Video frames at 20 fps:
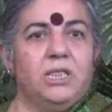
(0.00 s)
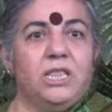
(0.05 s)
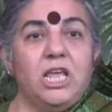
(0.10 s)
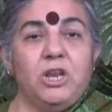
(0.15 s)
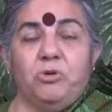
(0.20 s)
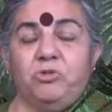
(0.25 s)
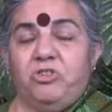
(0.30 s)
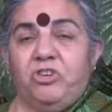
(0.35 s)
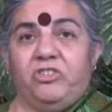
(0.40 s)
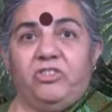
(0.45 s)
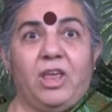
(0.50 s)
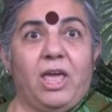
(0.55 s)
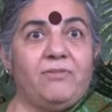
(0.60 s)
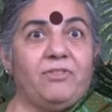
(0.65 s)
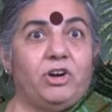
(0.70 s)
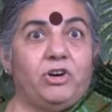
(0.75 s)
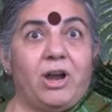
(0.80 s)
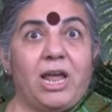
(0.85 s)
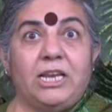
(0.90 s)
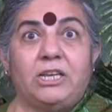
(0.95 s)
They don't just
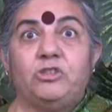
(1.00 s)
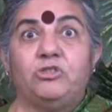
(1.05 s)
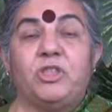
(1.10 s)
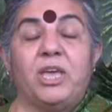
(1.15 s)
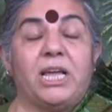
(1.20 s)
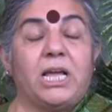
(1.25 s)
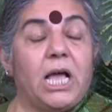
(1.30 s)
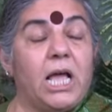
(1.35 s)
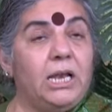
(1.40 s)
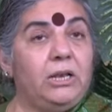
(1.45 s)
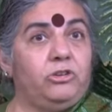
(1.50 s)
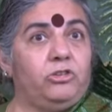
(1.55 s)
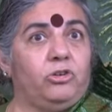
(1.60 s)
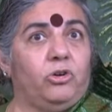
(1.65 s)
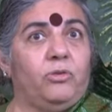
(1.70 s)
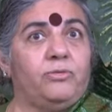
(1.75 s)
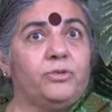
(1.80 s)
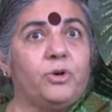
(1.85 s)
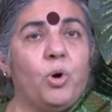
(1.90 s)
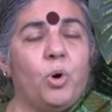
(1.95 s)
have a right to their
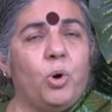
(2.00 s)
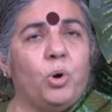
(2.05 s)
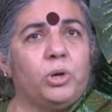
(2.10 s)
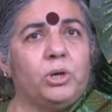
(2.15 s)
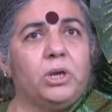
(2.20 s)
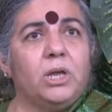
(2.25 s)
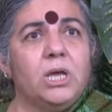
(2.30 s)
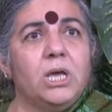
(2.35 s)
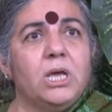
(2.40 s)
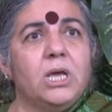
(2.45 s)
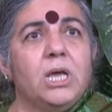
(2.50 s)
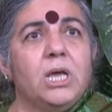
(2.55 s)
culture of corn.